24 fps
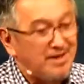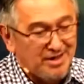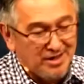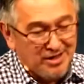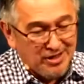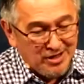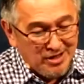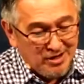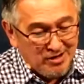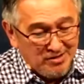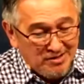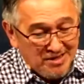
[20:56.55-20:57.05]

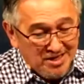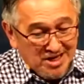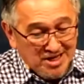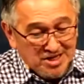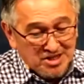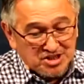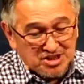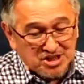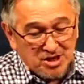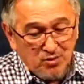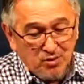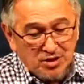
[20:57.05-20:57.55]
You know,
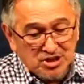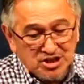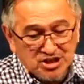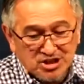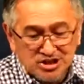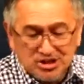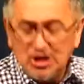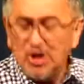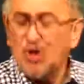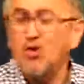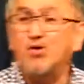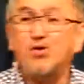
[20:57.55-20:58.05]
she was
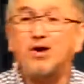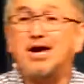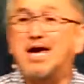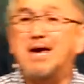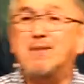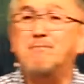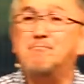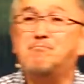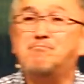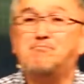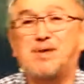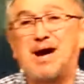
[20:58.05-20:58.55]
so
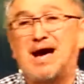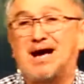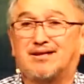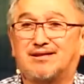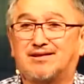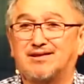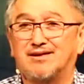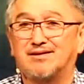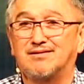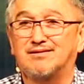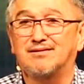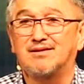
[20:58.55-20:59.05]

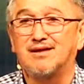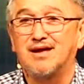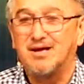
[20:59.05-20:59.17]
impacted